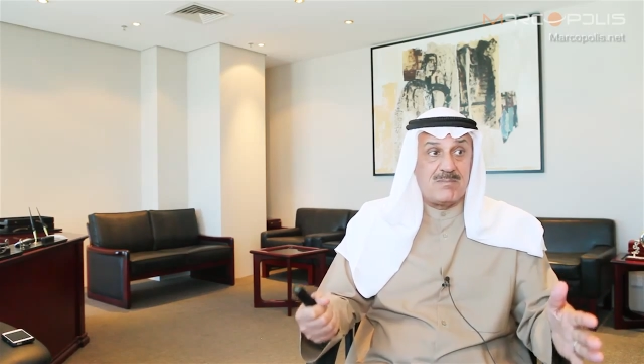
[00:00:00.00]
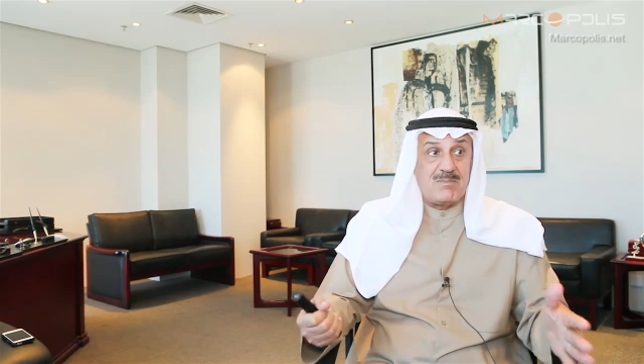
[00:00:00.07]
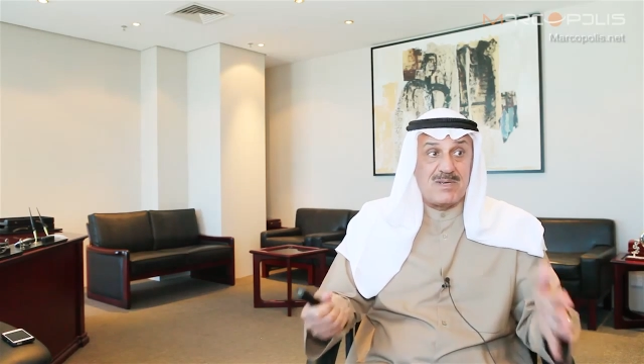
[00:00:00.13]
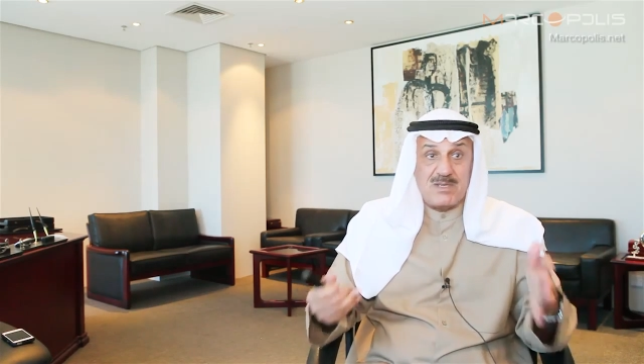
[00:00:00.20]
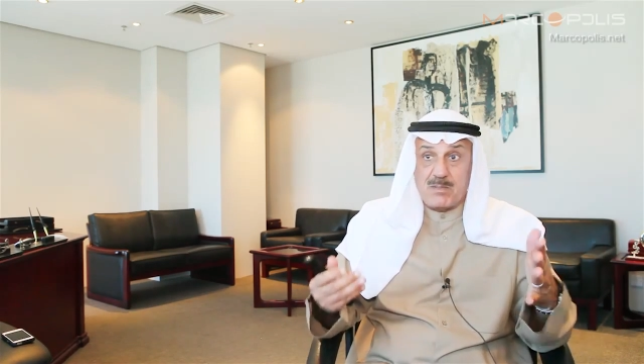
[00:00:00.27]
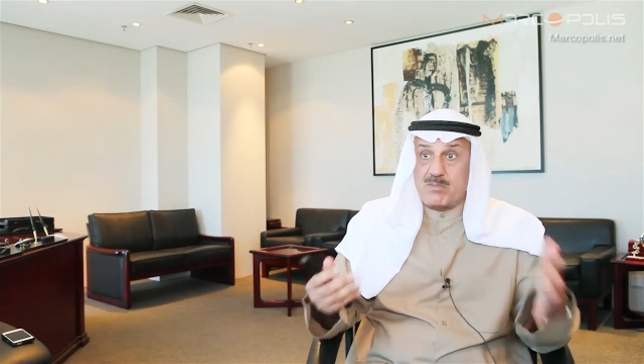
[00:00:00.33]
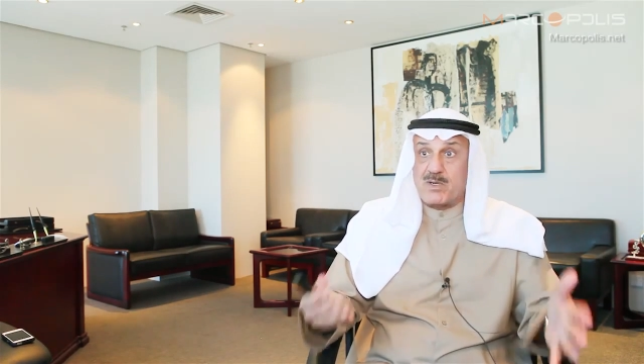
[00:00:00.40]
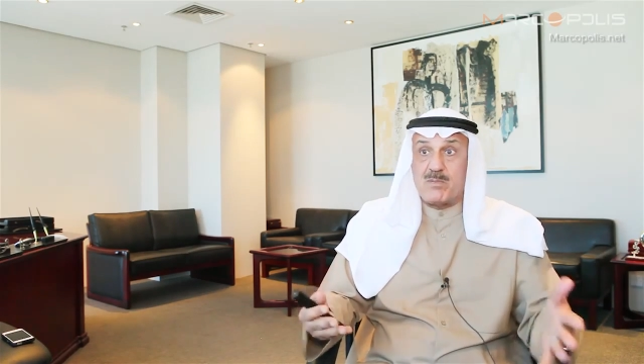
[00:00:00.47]

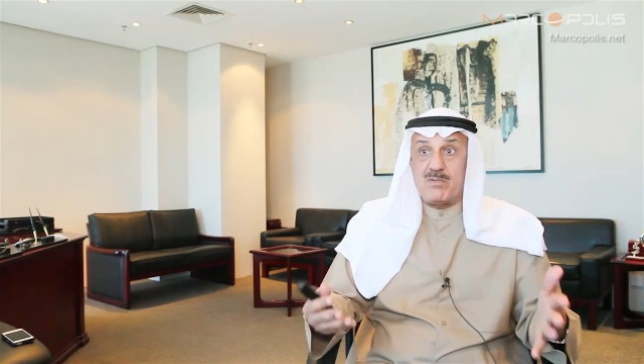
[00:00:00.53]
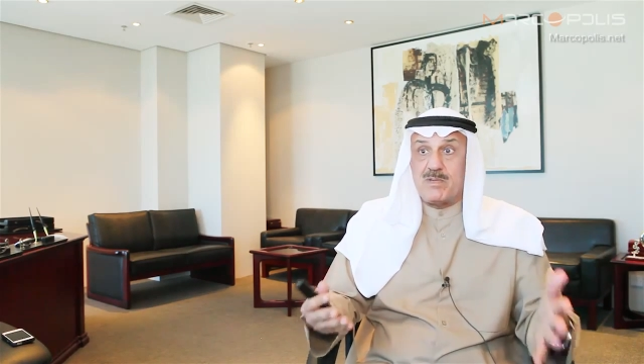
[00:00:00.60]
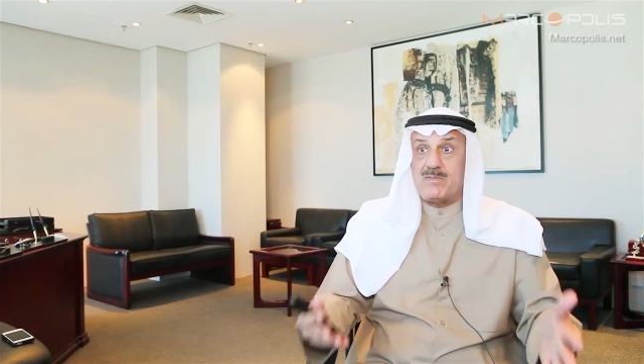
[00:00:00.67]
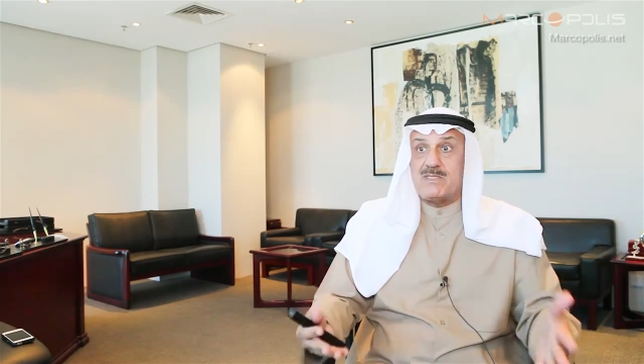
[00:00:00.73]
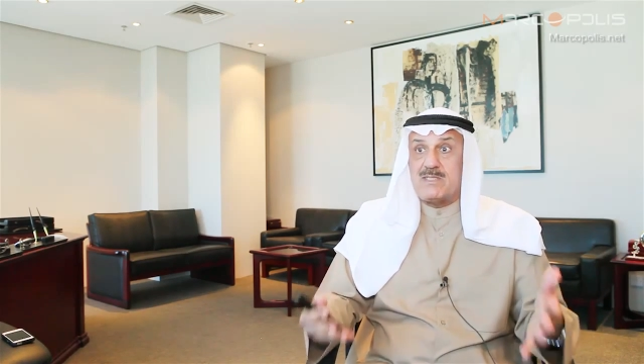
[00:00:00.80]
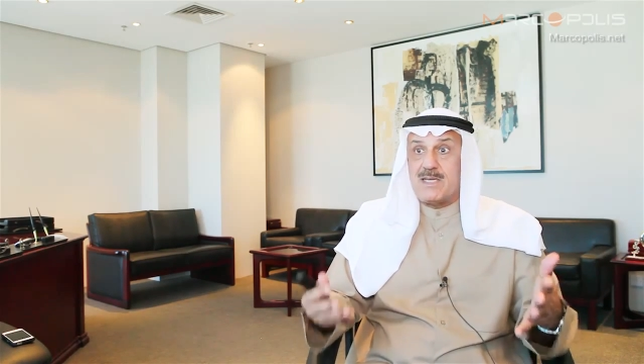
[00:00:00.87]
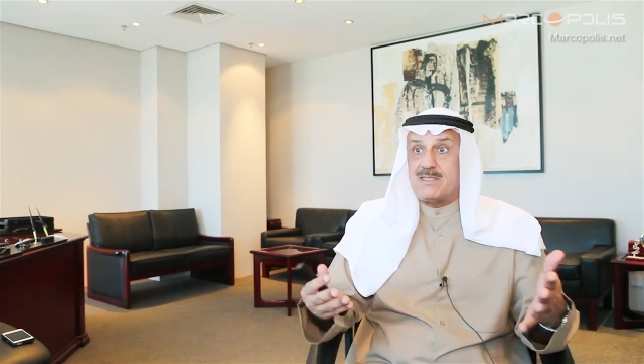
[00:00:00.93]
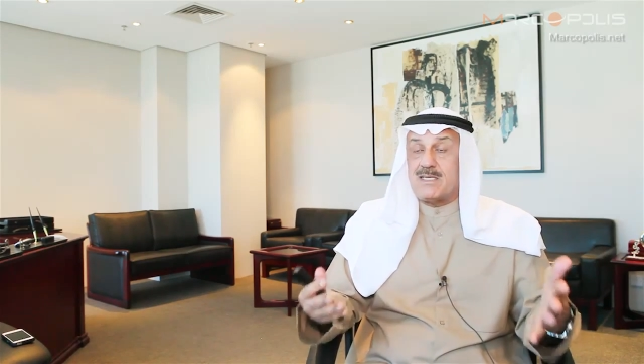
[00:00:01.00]
But the problem
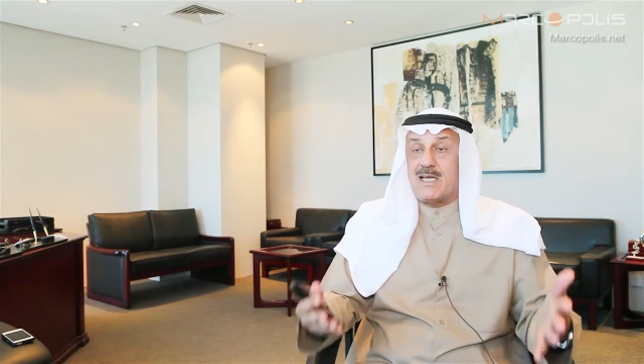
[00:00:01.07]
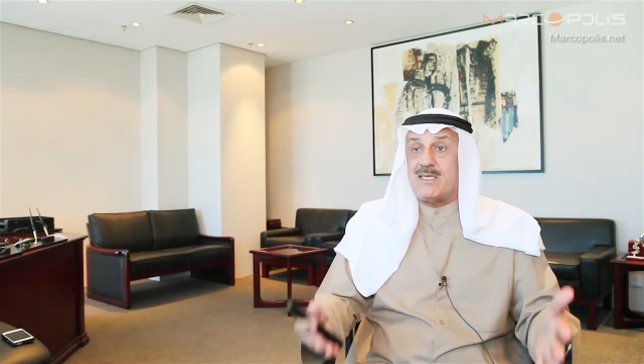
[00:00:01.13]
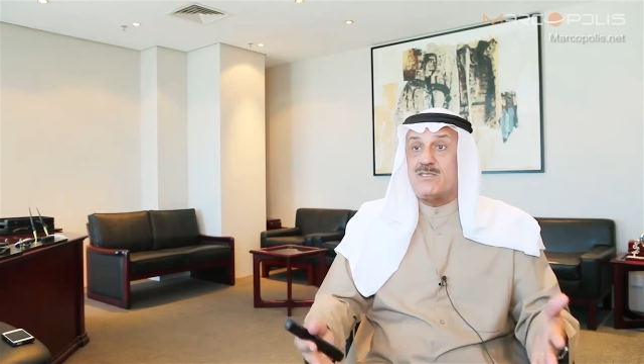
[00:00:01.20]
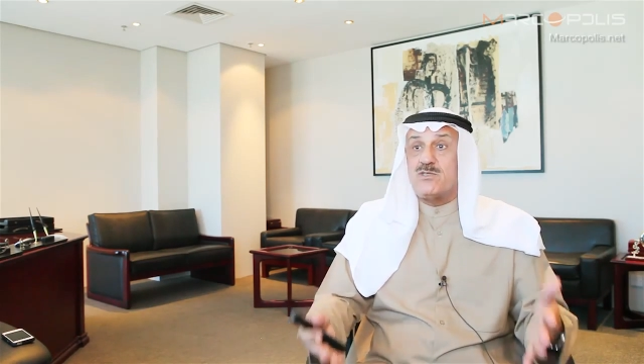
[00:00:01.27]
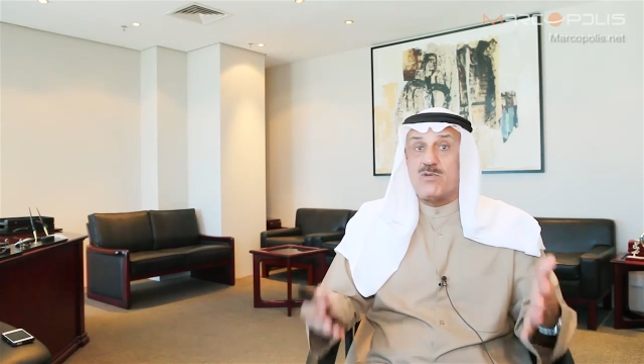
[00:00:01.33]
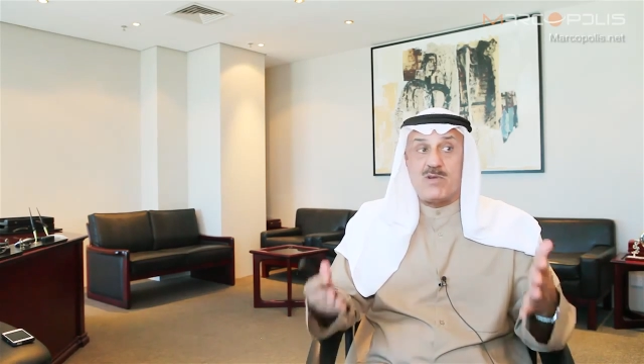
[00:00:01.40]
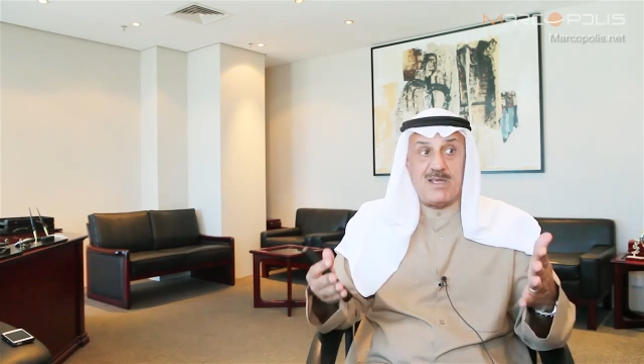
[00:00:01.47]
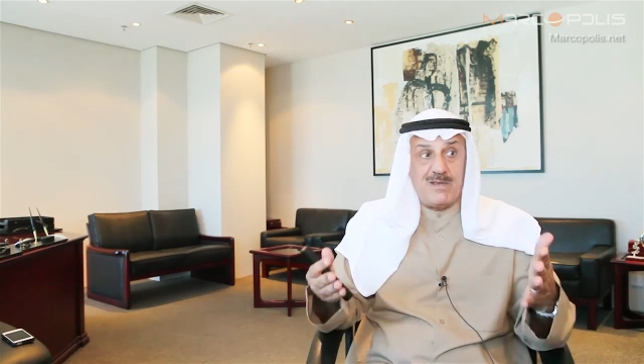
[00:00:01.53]
is that I
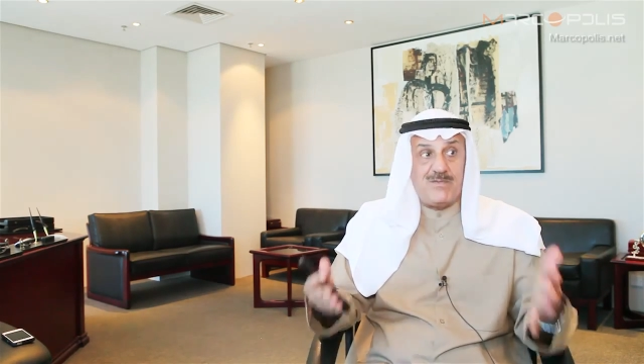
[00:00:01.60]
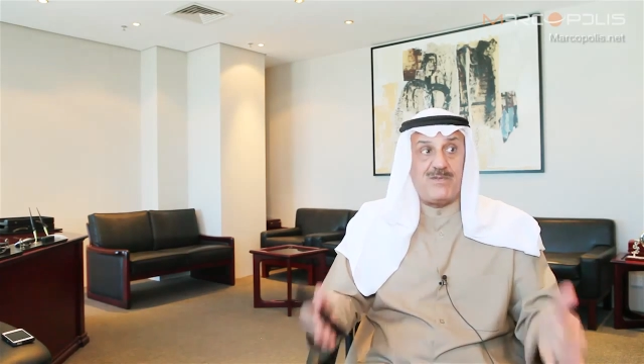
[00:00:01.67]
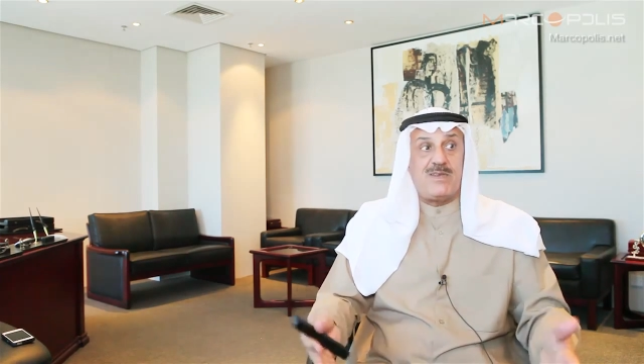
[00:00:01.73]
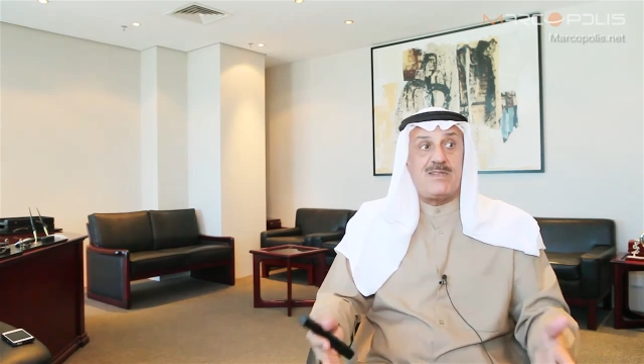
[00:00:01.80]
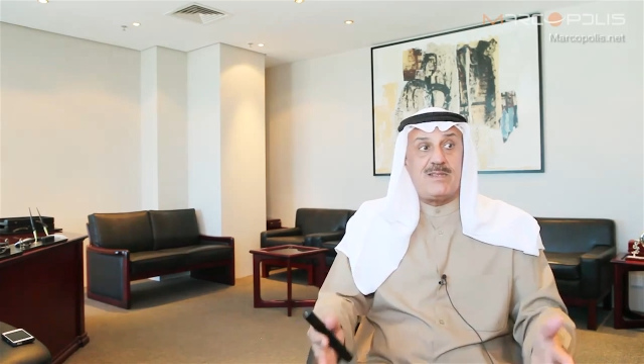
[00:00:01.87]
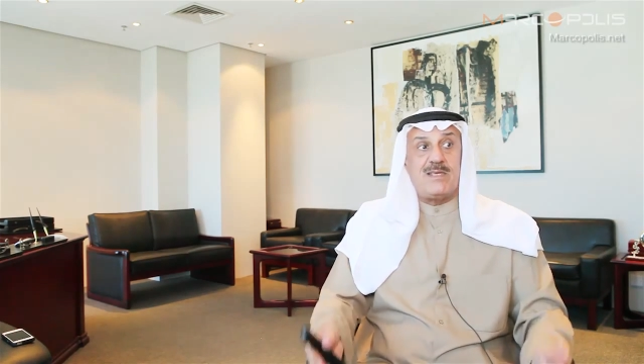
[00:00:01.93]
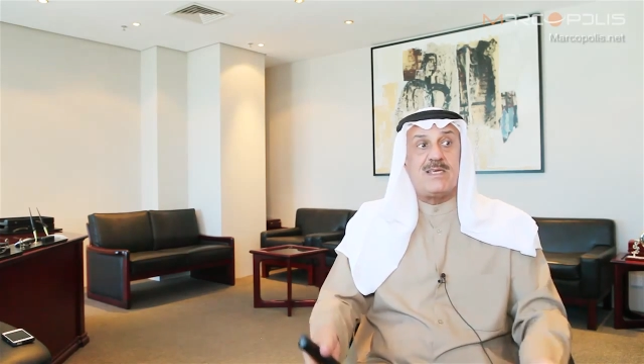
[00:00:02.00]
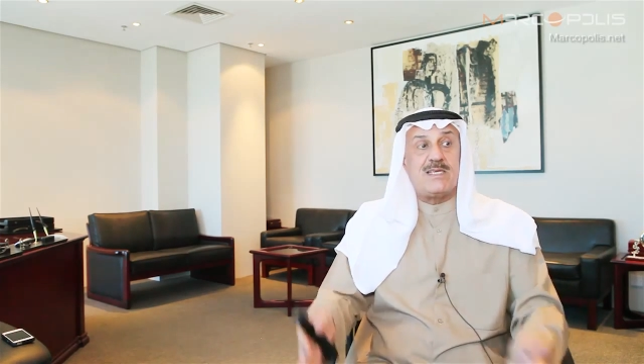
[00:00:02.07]
saw
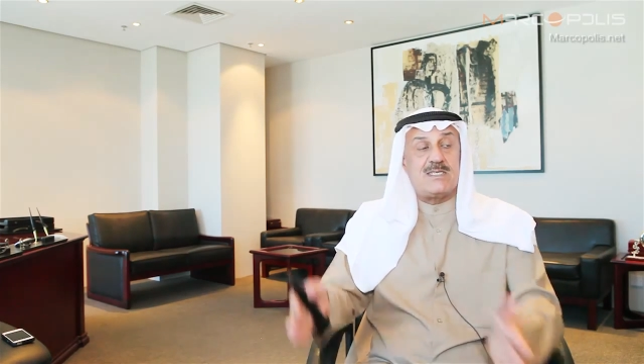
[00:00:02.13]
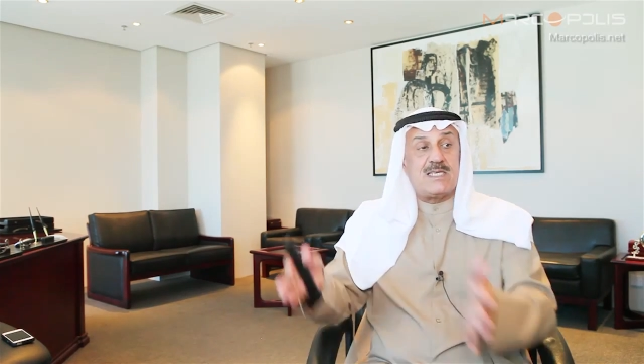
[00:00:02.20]
everything